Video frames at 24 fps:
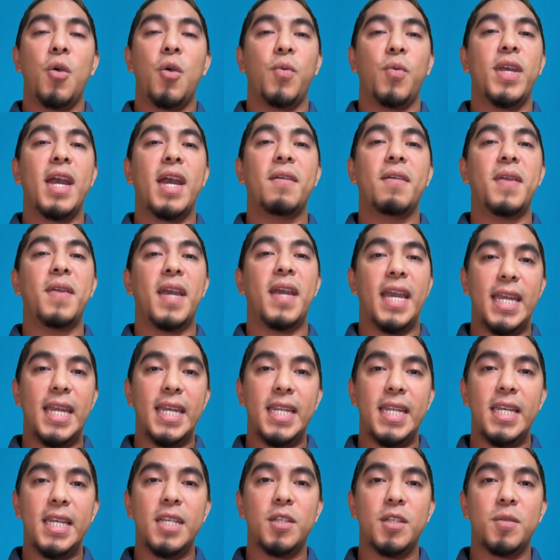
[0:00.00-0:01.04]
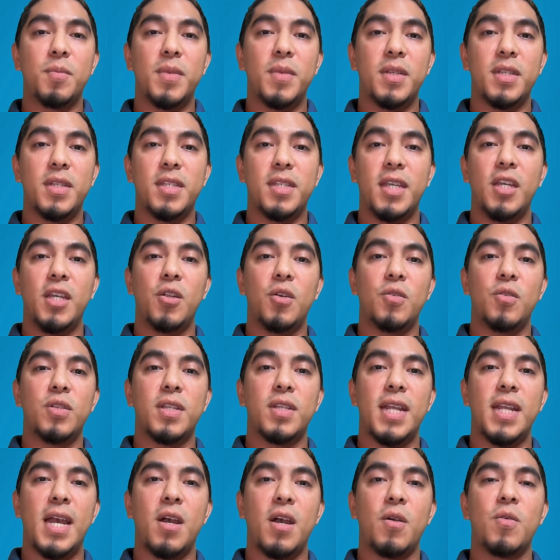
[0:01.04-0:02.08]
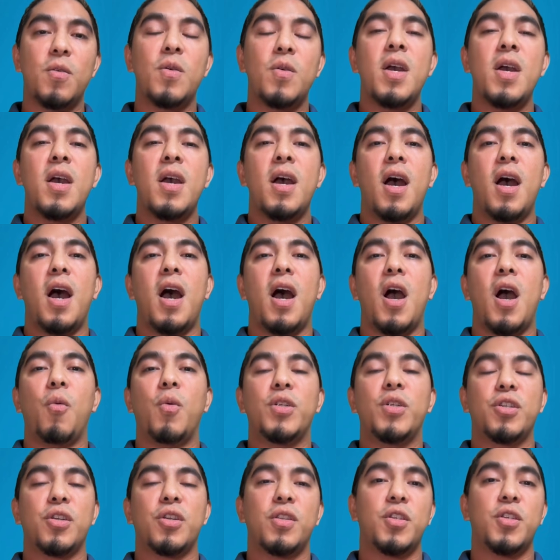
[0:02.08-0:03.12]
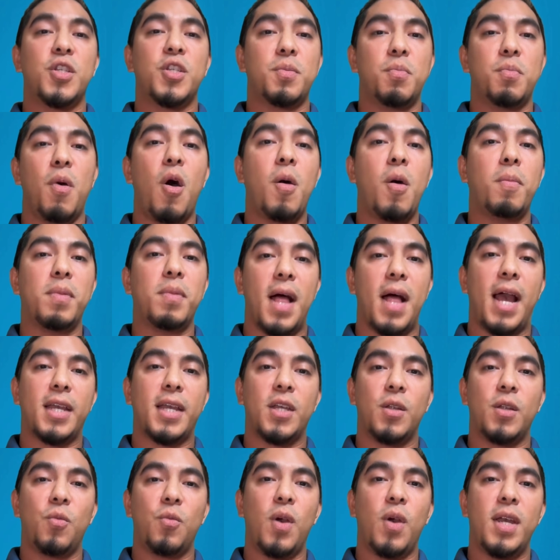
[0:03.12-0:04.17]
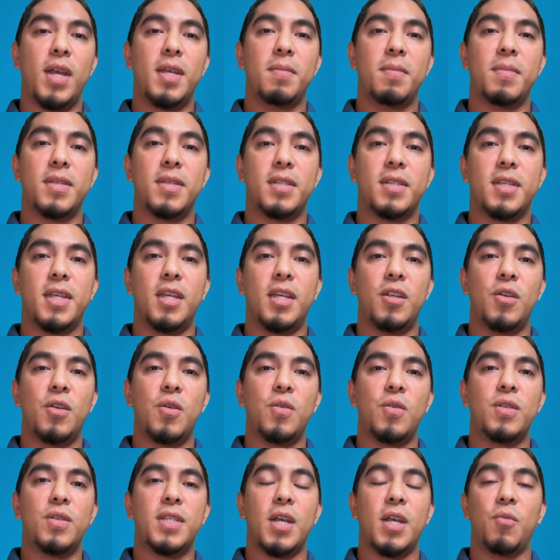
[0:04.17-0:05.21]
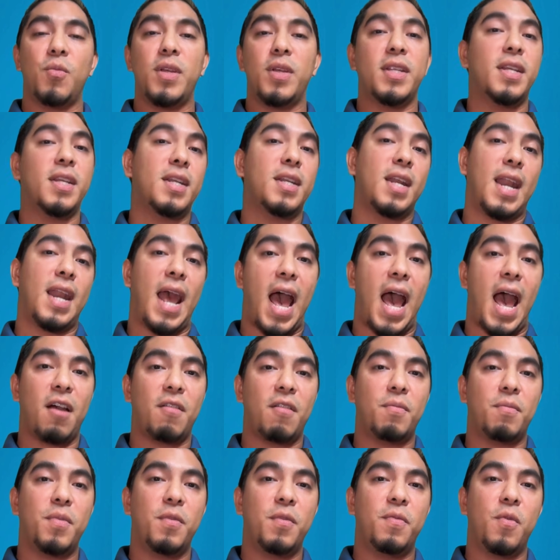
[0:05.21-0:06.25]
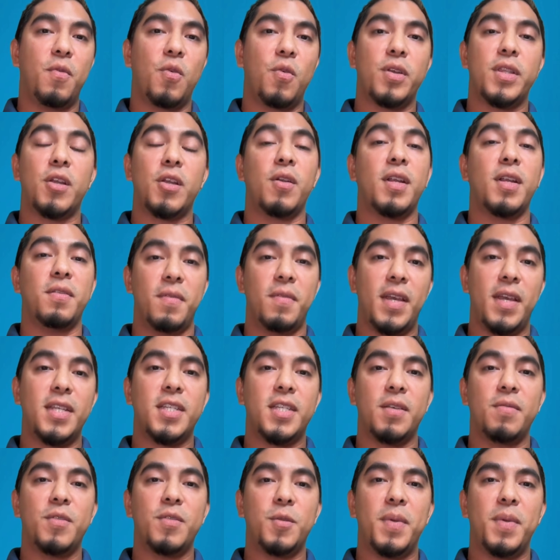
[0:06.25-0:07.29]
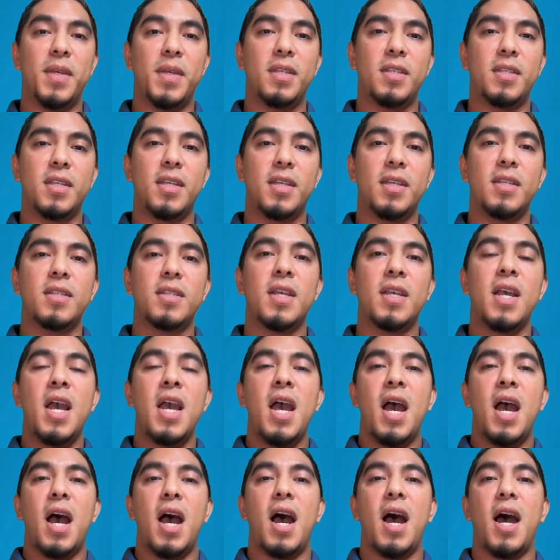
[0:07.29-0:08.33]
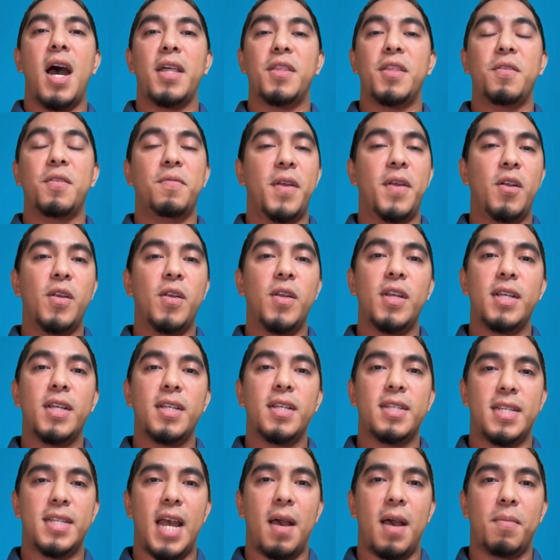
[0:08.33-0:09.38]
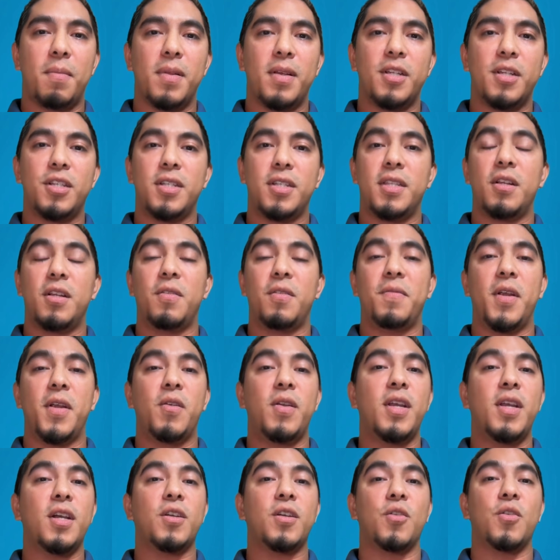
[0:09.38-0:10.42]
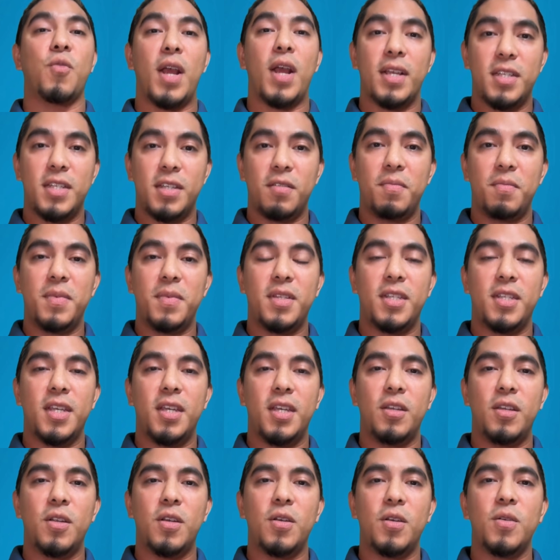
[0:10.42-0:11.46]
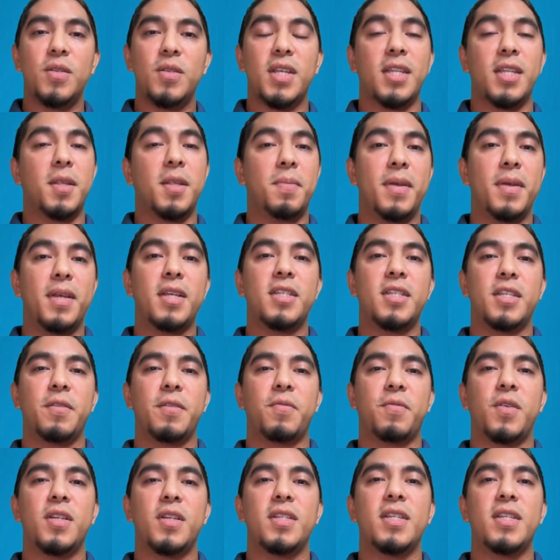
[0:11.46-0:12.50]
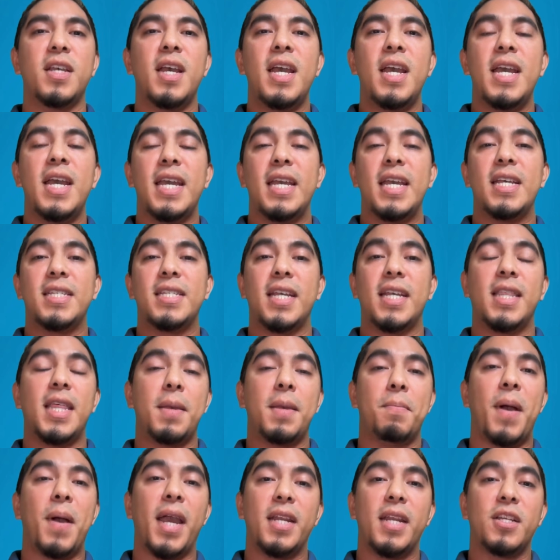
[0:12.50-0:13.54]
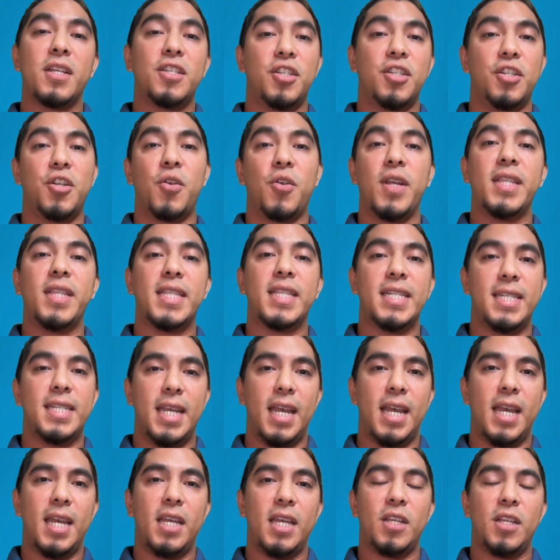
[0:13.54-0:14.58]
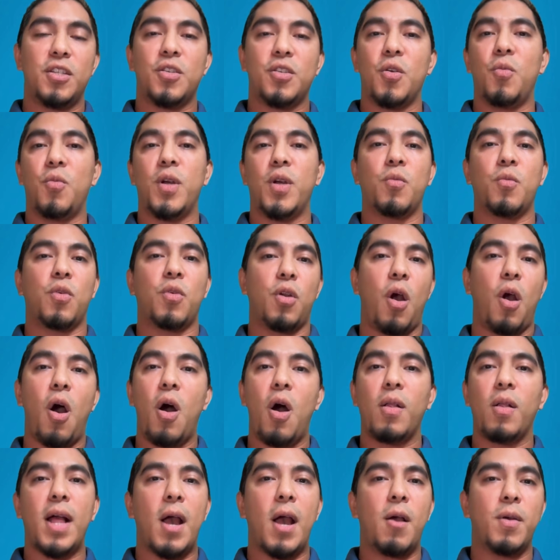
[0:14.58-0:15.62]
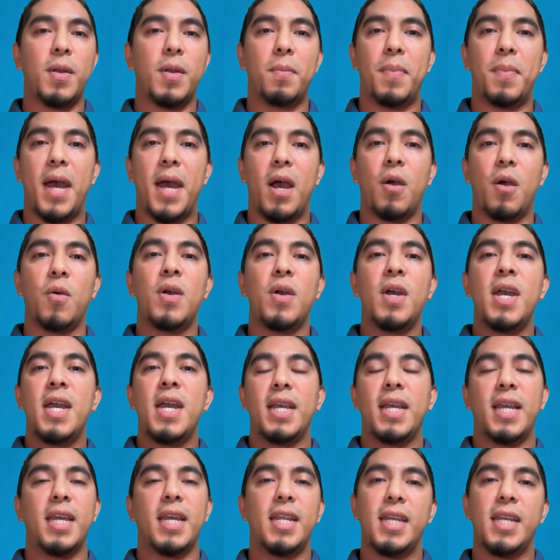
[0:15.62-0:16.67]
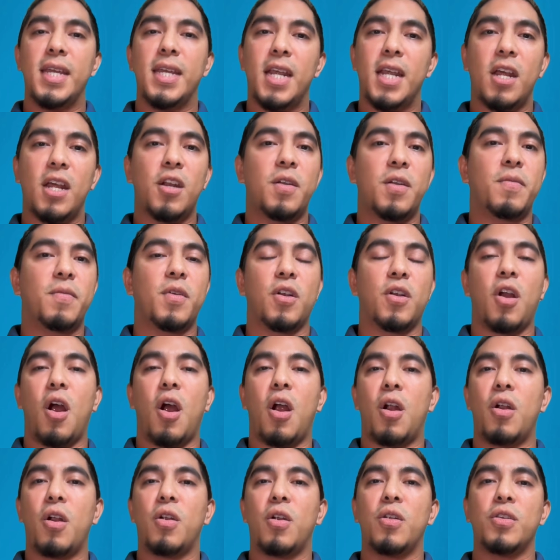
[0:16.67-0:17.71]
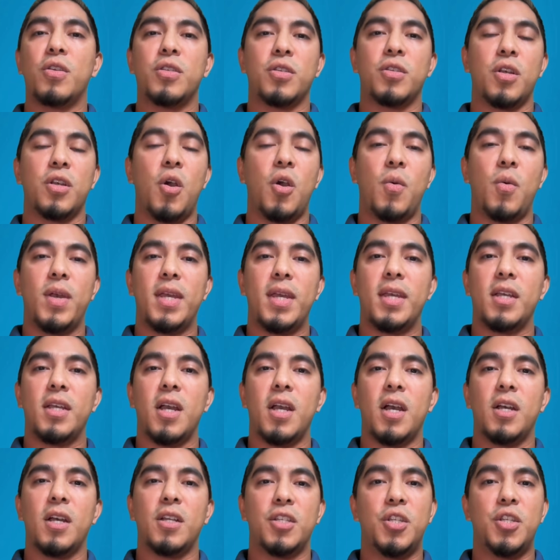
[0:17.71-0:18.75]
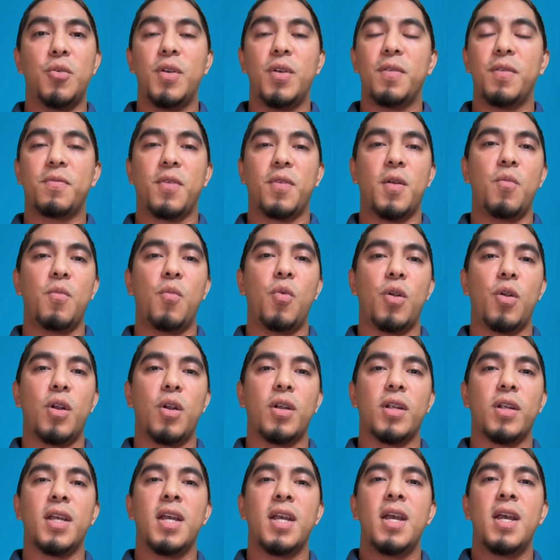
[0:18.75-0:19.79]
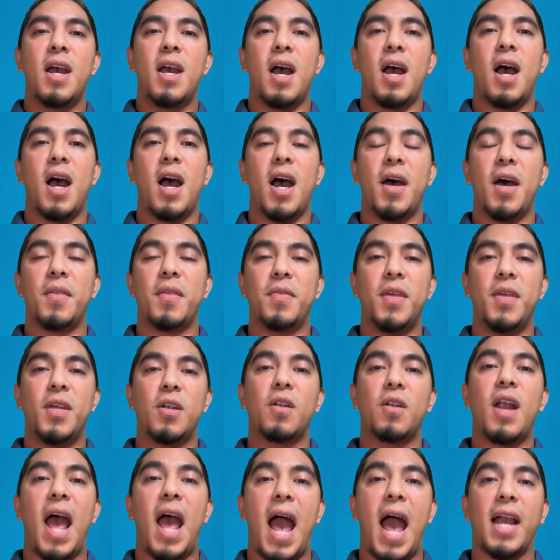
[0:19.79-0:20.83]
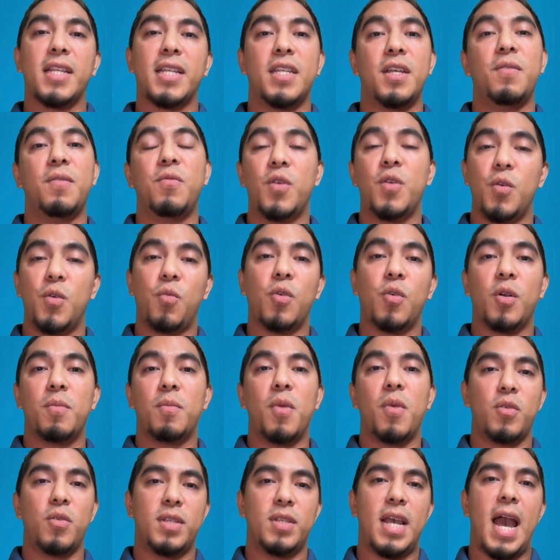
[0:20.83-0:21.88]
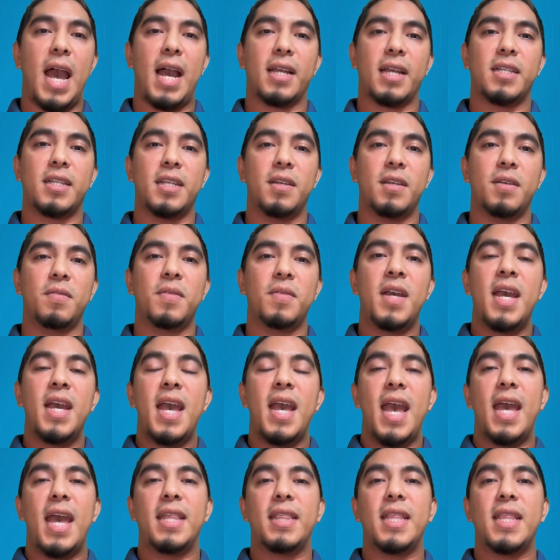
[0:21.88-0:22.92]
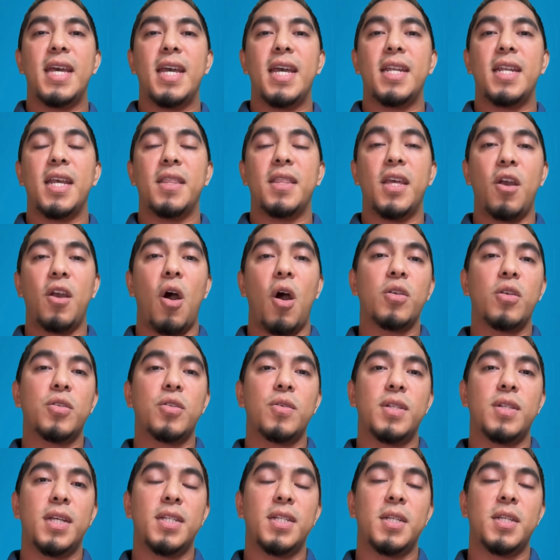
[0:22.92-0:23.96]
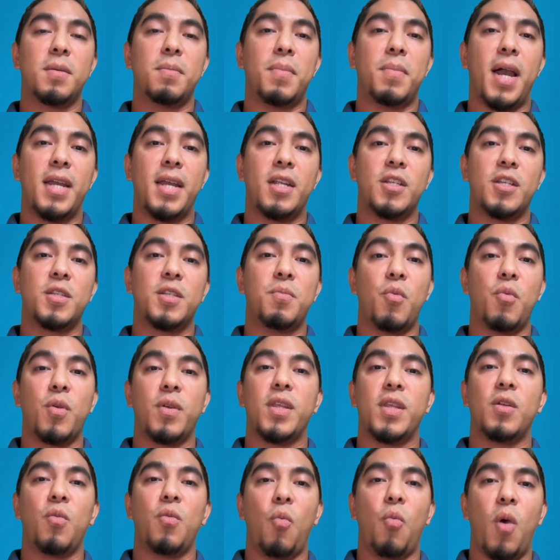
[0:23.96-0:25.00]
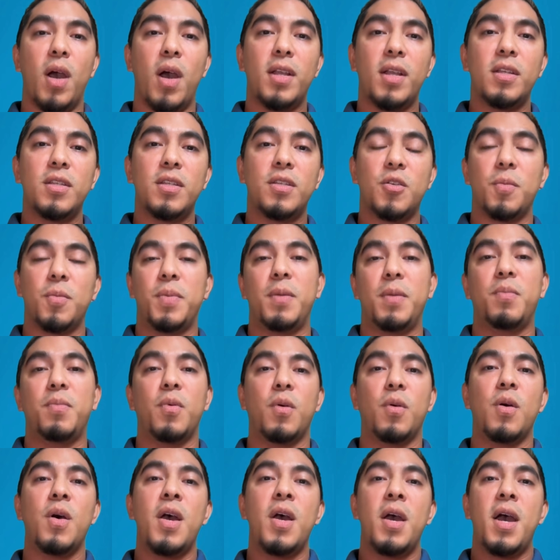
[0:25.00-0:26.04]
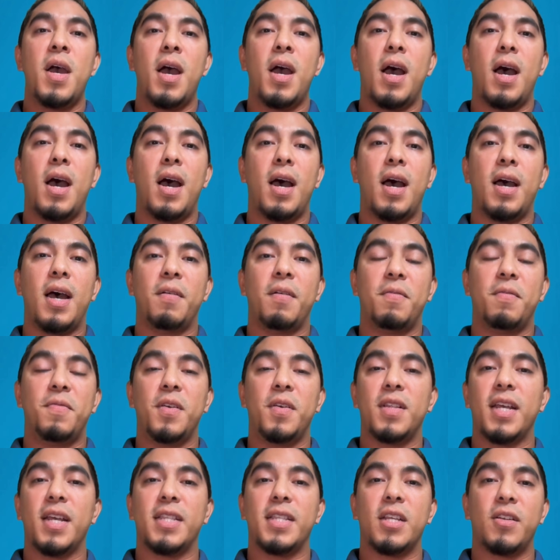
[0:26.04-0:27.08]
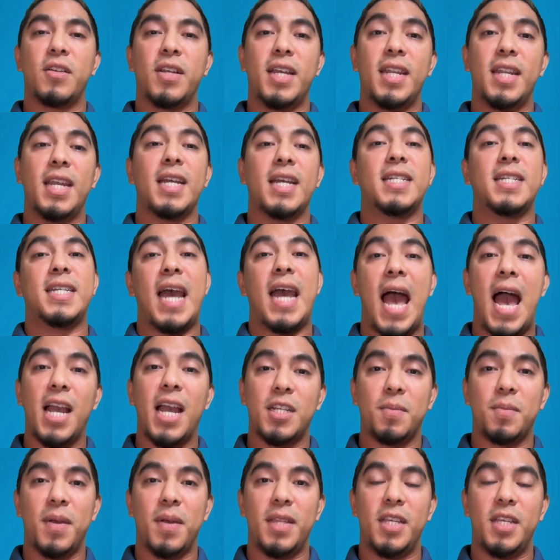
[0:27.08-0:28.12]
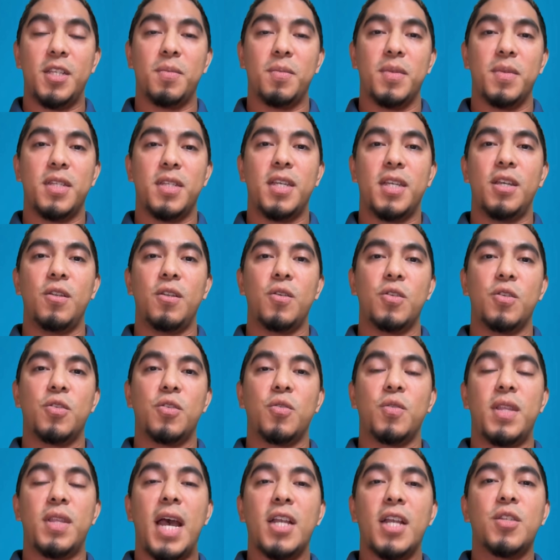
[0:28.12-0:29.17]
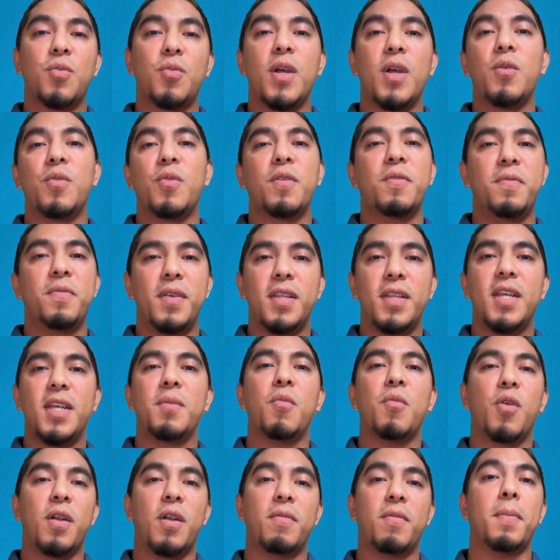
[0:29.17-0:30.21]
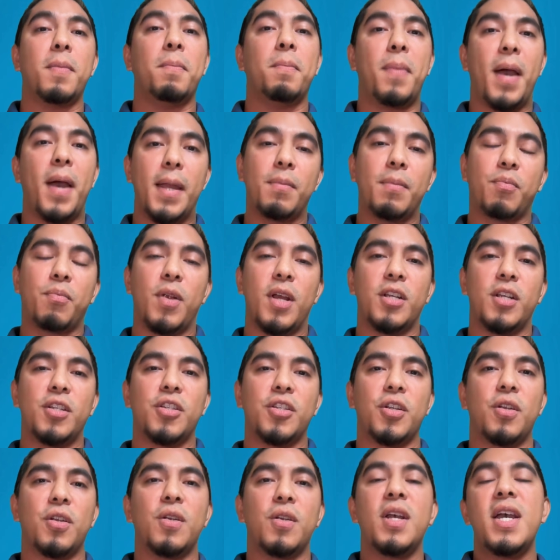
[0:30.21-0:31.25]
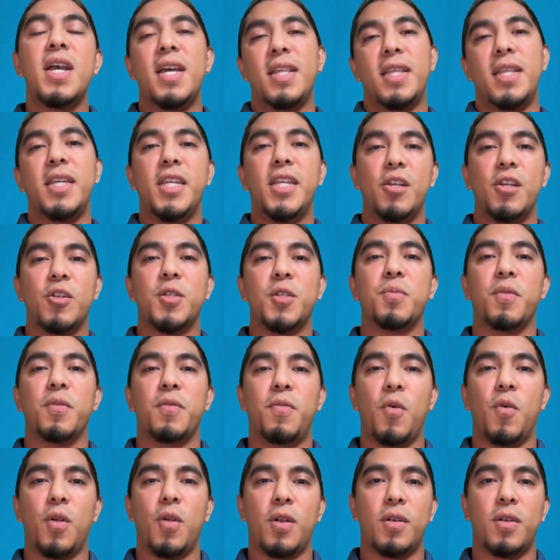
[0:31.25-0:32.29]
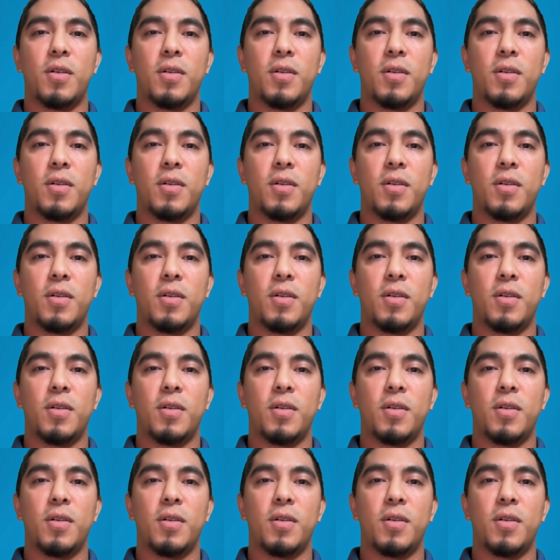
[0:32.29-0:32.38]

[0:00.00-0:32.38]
We have Aedes mosquitoes now, uh, which are the small black and white mosquitoes that we didn't have before. They're invasive species. Uh, they're very established. They're very aggressive mosquitoes, and the biggest difference is that they bite us during the day. So when we're all out and about, getting in and out of our cars, going uh, to and from work, uh, they're active when we're most active. And then they also tend to bite us more than once. So people people oh. uh, feel like they're getting attacked by these mosquitoes. So that's why we're feeling more of a bite pressure than years before.